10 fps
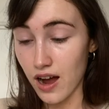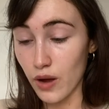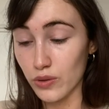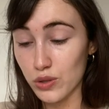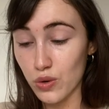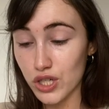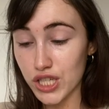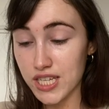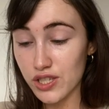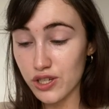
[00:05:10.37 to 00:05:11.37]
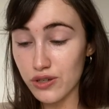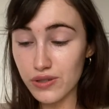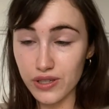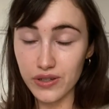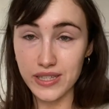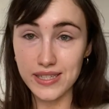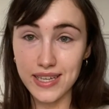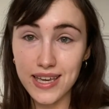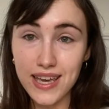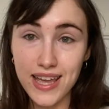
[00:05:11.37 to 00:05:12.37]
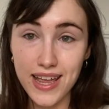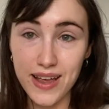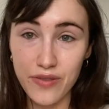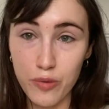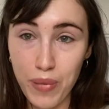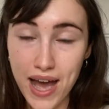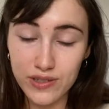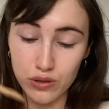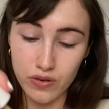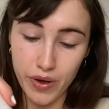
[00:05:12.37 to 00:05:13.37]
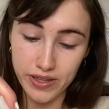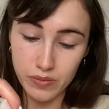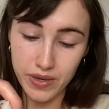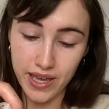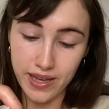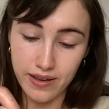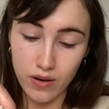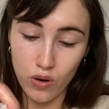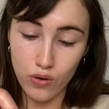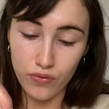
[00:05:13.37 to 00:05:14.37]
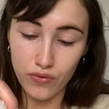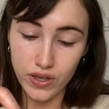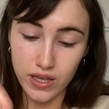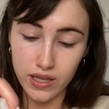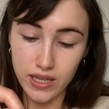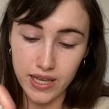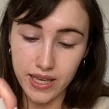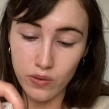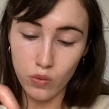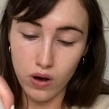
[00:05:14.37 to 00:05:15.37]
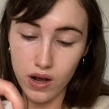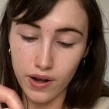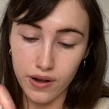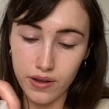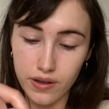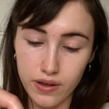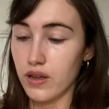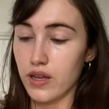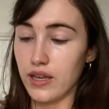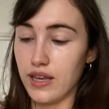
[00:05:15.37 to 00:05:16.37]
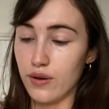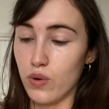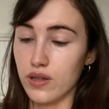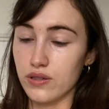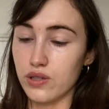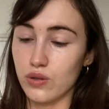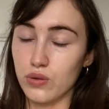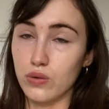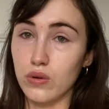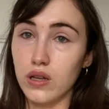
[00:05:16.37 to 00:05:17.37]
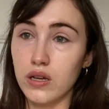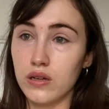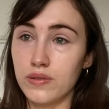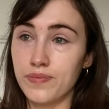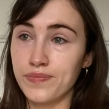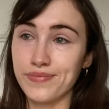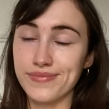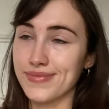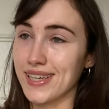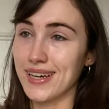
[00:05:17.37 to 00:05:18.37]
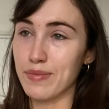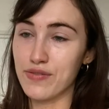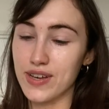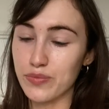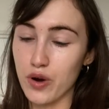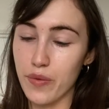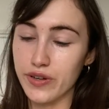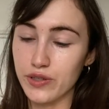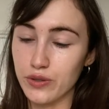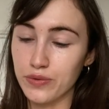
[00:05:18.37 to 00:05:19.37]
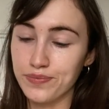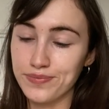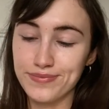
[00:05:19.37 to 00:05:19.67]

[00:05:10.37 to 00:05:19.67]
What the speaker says: I will swatch these two so you can see. The paddle reminds me of year one school. My first primary school.